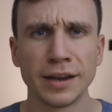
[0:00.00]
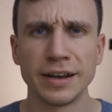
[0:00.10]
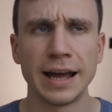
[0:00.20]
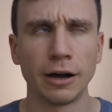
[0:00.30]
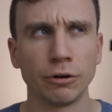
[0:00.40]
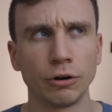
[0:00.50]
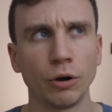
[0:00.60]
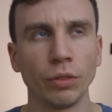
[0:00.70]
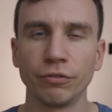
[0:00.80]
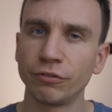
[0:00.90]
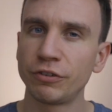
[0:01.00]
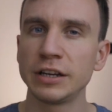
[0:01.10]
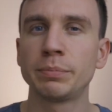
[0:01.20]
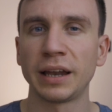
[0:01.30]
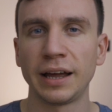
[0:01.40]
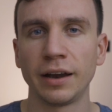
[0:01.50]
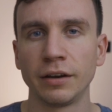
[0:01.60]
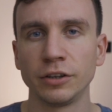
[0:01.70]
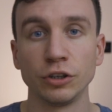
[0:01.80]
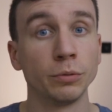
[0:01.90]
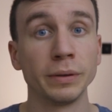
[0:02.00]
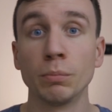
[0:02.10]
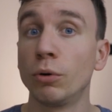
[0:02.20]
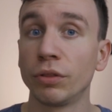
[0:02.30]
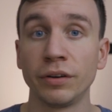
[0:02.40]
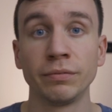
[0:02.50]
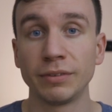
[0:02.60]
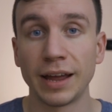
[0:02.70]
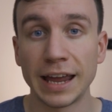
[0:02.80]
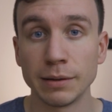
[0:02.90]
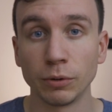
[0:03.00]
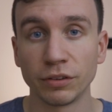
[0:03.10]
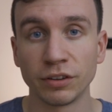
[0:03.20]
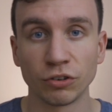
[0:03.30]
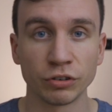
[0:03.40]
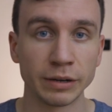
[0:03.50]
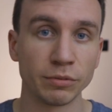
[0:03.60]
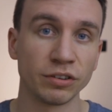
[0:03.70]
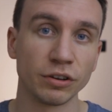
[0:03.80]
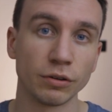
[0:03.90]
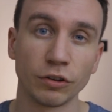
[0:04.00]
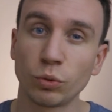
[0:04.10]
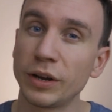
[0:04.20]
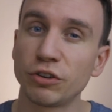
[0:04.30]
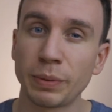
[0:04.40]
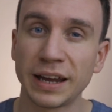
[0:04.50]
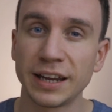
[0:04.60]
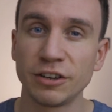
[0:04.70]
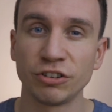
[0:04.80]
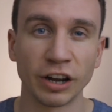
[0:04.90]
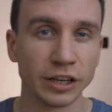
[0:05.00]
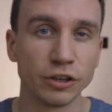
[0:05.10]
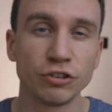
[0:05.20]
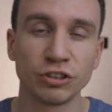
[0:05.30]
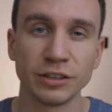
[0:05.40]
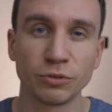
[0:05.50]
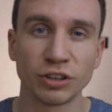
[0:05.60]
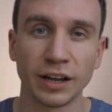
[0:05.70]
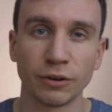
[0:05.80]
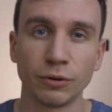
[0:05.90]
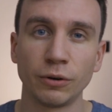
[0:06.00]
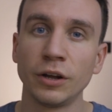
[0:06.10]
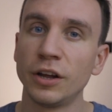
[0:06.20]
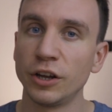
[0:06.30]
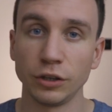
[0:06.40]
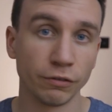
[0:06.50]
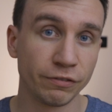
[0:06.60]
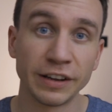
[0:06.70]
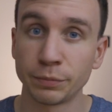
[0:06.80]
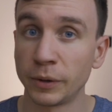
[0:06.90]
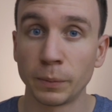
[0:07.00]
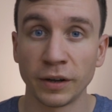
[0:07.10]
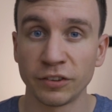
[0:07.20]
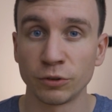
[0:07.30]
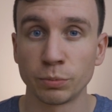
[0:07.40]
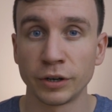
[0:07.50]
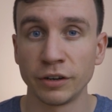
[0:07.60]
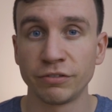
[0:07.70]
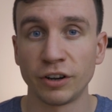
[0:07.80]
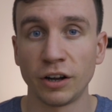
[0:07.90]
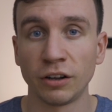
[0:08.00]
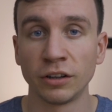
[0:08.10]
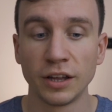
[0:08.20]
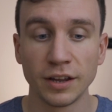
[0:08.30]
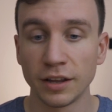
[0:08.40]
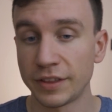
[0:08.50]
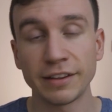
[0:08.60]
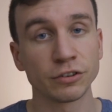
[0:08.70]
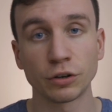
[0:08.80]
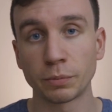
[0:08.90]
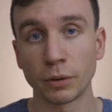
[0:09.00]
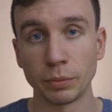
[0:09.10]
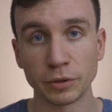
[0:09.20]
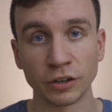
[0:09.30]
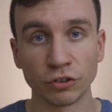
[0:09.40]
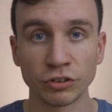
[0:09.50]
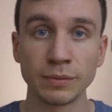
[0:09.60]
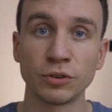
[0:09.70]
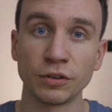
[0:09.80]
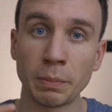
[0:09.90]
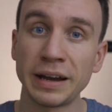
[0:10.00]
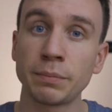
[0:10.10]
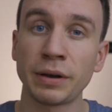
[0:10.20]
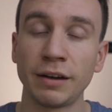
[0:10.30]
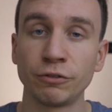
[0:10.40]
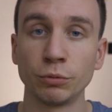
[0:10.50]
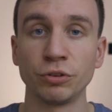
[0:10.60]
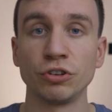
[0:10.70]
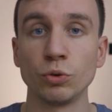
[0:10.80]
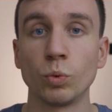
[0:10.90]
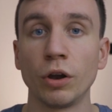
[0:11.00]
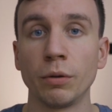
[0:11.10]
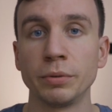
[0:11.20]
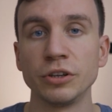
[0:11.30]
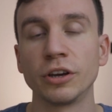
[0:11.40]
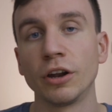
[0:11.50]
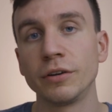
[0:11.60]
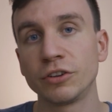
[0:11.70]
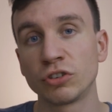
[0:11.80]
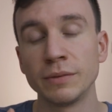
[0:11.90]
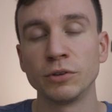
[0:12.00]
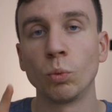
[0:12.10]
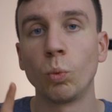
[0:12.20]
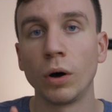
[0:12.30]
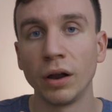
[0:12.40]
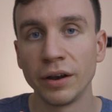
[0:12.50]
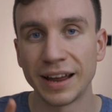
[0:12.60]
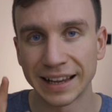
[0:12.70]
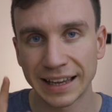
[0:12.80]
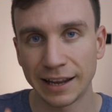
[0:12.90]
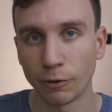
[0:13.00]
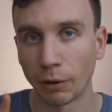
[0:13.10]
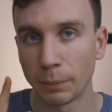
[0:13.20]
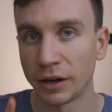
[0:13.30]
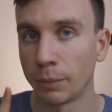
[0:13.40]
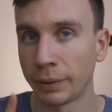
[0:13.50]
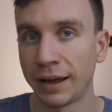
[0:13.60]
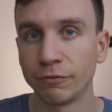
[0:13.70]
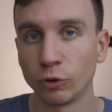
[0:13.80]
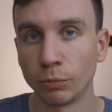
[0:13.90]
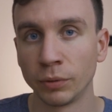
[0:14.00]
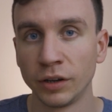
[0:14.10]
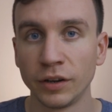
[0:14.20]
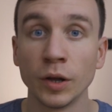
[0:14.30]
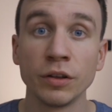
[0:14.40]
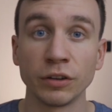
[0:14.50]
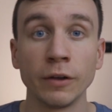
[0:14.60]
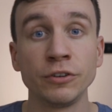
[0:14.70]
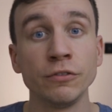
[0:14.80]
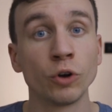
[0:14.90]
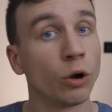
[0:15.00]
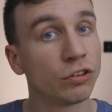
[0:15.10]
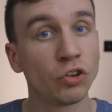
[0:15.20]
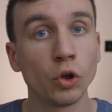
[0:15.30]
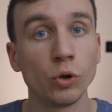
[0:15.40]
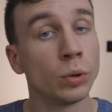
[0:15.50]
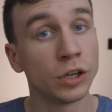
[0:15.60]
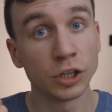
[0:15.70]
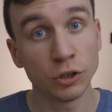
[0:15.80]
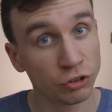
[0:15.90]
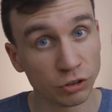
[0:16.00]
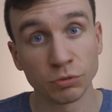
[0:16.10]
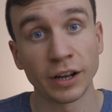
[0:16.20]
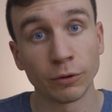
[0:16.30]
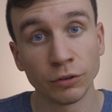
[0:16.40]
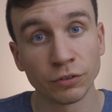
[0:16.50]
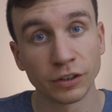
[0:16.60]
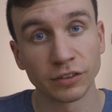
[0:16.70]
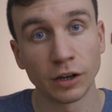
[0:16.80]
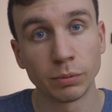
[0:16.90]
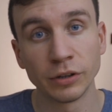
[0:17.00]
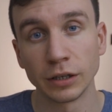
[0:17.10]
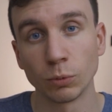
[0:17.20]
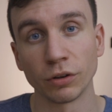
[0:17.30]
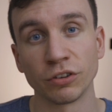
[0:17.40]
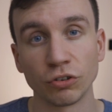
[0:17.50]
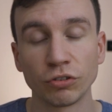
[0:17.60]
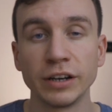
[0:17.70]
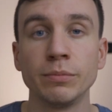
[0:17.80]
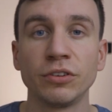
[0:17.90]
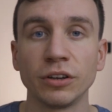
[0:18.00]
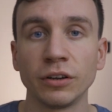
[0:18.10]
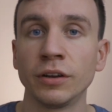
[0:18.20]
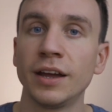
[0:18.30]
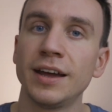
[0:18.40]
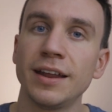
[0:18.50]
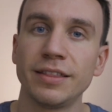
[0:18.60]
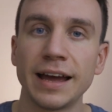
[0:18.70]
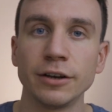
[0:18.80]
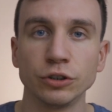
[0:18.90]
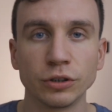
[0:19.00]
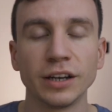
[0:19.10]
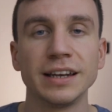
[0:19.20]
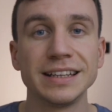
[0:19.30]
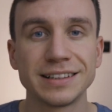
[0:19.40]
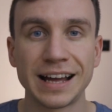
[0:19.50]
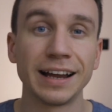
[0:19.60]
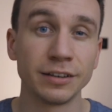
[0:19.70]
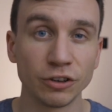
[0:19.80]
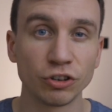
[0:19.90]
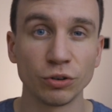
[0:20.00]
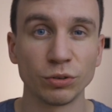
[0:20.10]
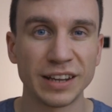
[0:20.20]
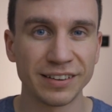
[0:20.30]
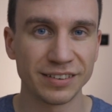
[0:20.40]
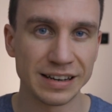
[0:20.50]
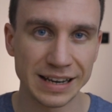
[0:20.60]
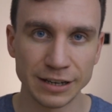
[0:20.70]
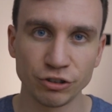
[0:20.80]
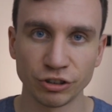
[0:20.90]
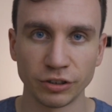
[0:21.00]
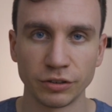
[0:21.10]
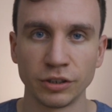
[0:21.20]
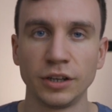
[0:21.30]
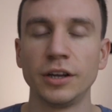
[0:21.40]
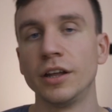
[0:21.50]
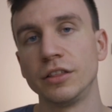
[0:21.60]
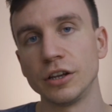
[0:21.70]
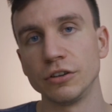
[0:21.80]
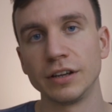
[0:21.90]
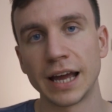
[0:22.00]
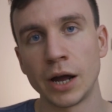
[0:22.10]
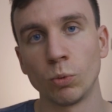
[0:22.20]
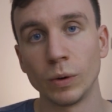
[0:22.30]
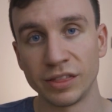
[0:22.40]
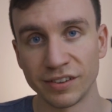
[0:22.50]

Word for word: Now, on the free plan, you'd be more than able to stream to a Twitch page, a YouTube channel, your Facebook personal profile. That's not a problem. You can stream to as many platforms as you want, but you can only stream to one account per platform. So if you've got two YouTube channels, for example, that you want to stream to, then you're going to need that additional destination that you get with